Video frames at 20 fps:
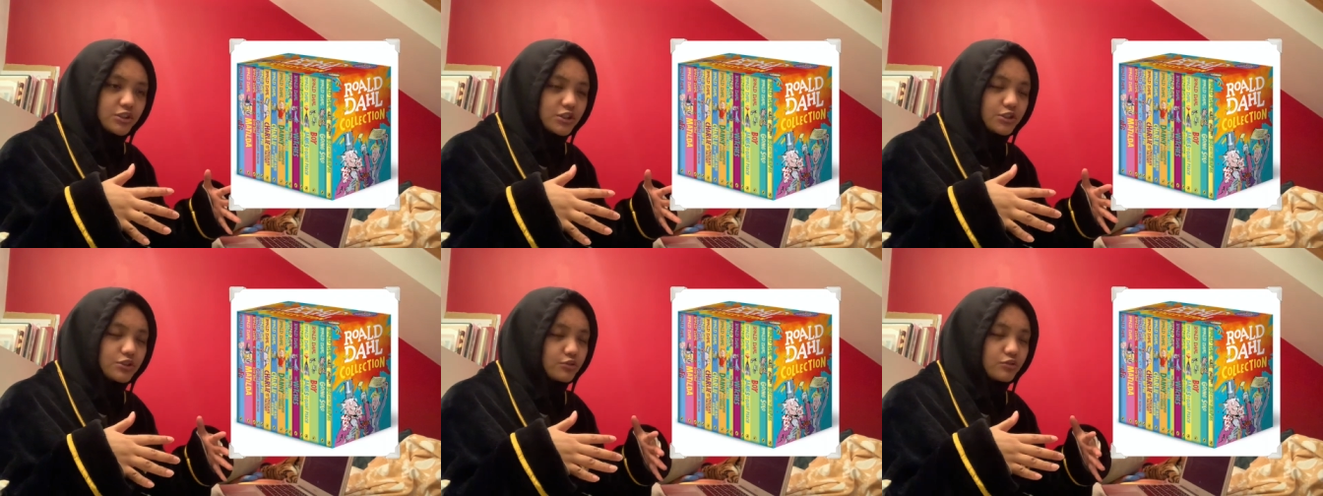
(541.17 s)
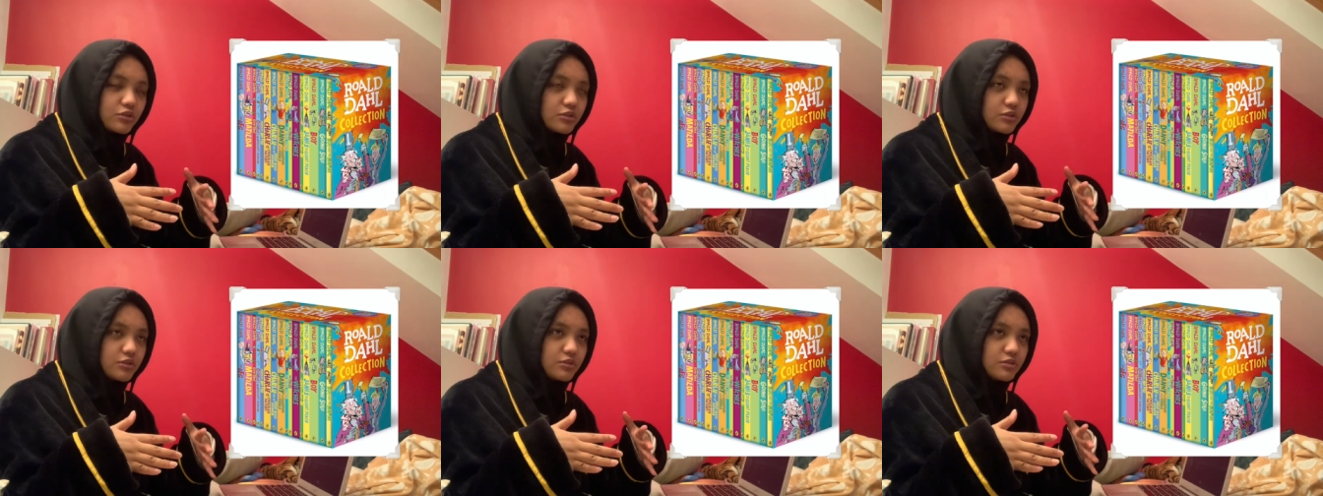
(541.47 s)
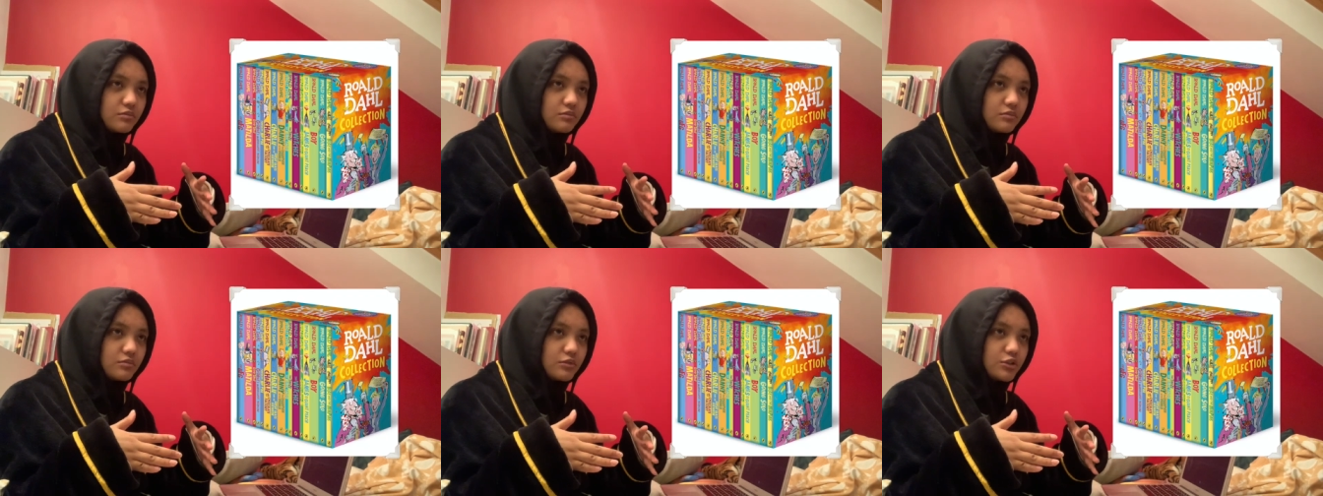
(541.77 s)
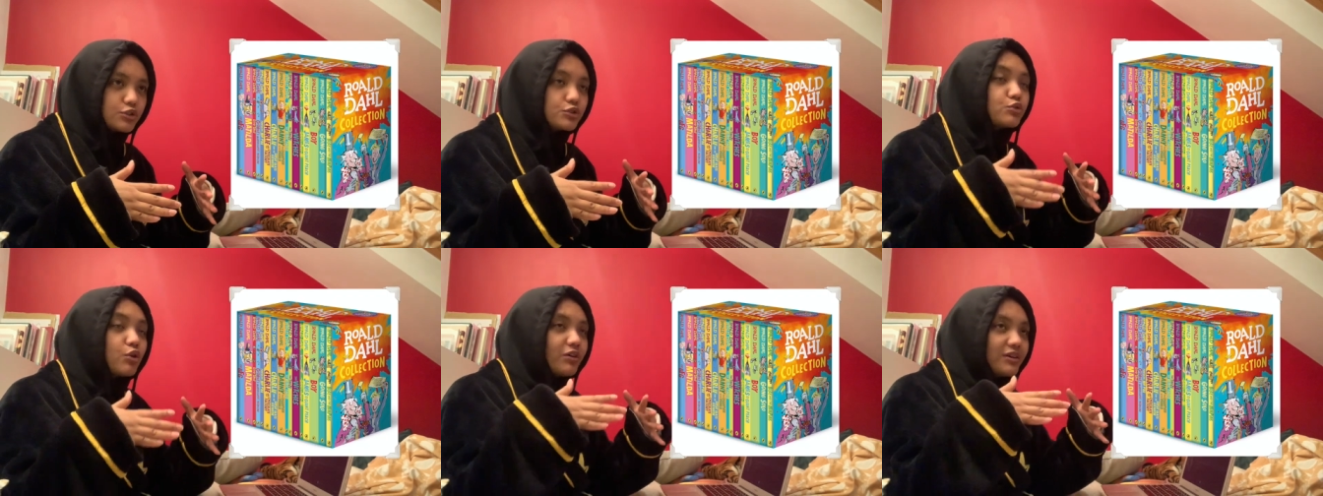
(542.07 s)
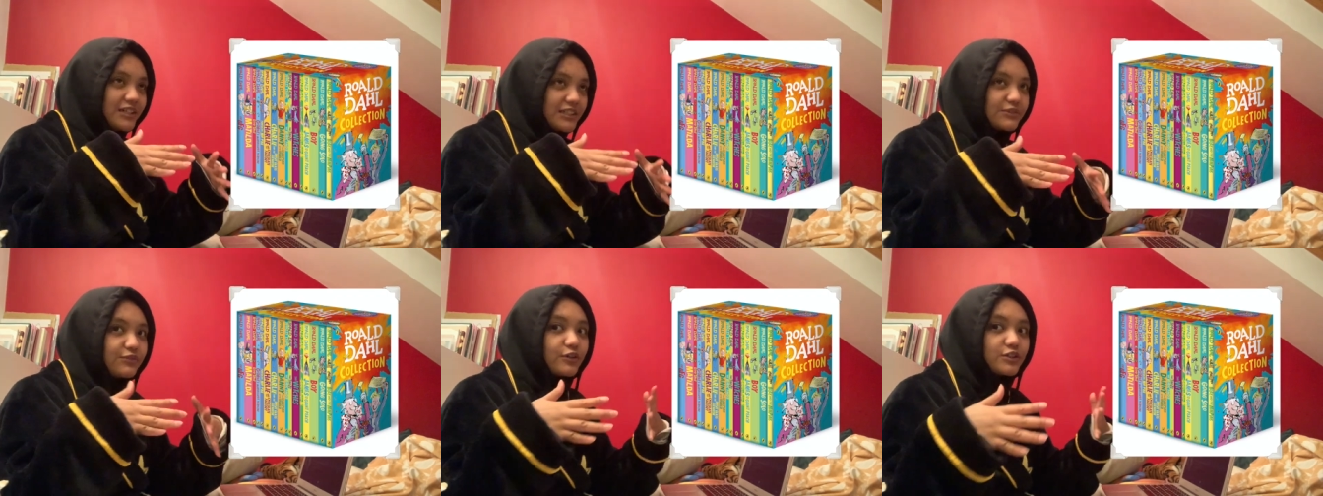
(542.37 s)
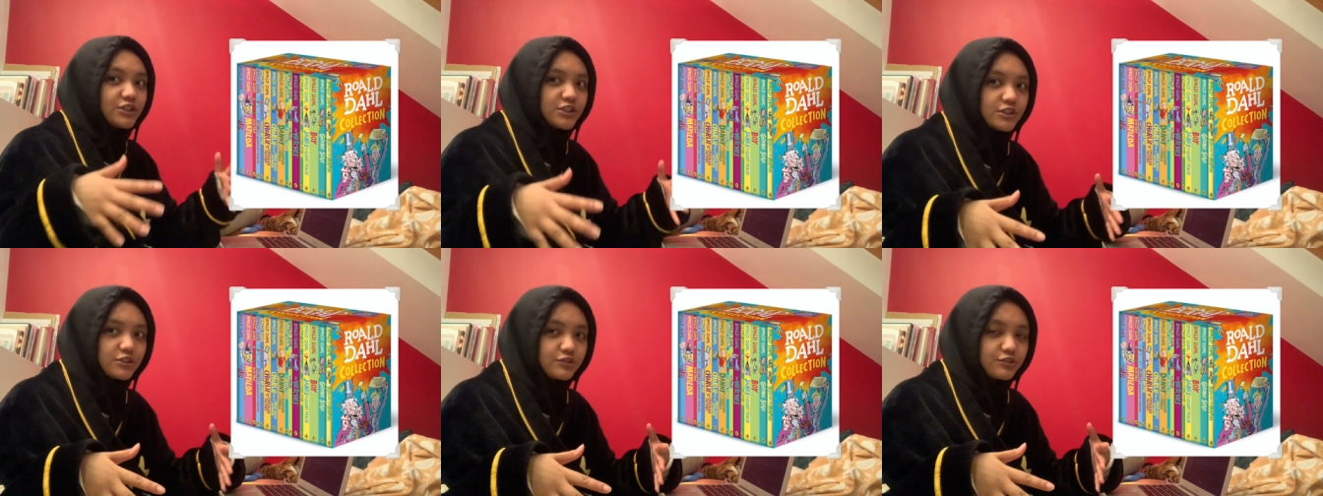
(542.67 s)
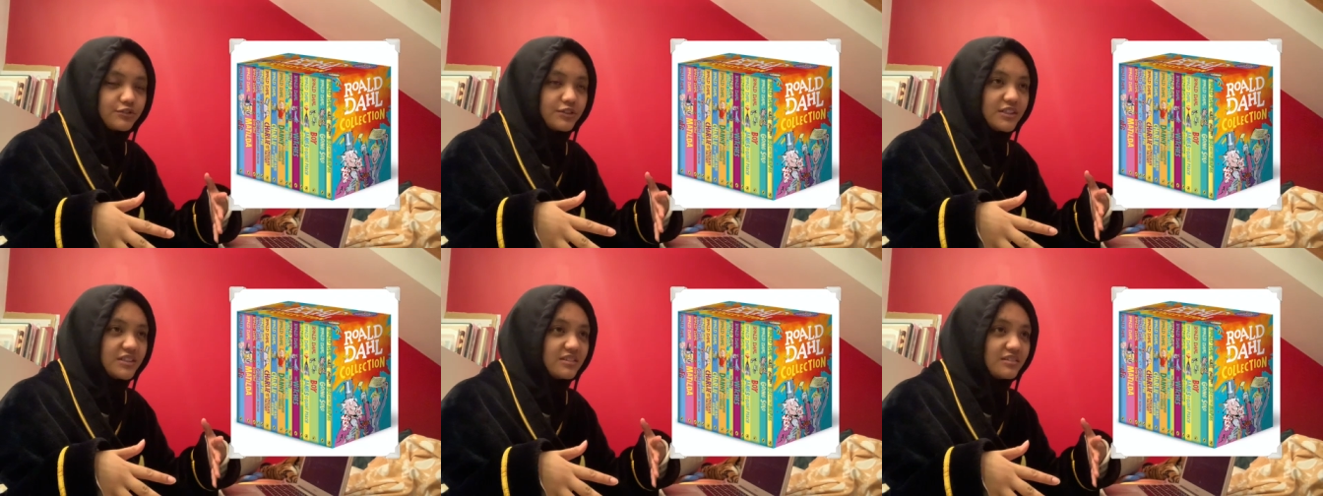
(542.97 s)
st uh, stories for
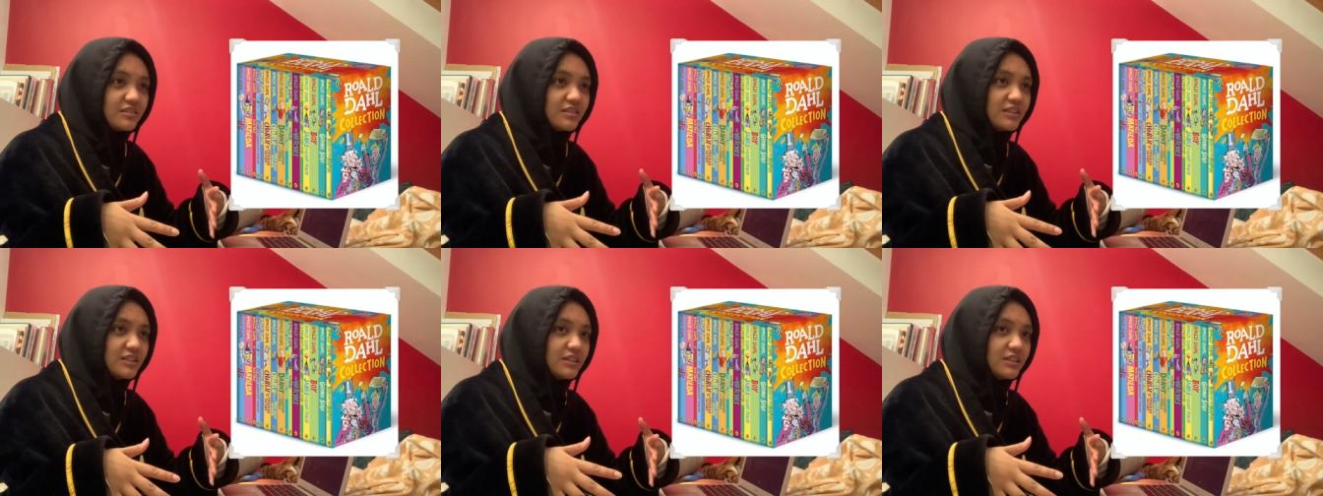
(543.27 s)
children